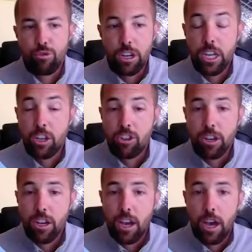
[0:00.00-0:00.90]

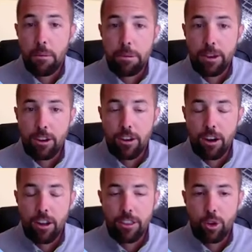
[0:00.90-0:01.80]
Ridge up here
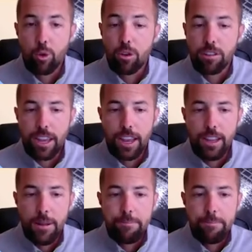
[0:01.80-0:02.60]
on the north side.